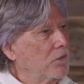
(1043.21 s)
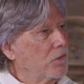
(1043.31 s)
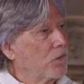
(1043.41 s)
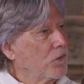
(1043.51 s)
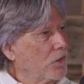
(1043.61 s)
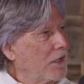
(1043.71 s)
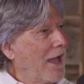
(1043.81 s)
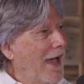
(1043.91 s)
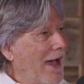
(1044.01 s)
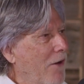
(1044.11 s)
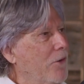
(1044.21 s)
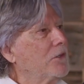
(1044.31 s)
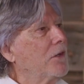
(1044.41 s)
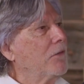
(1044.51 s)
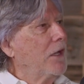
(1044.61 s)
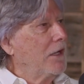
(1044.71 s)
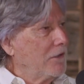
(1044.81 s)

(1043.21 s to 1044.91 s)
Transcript: grueling hours of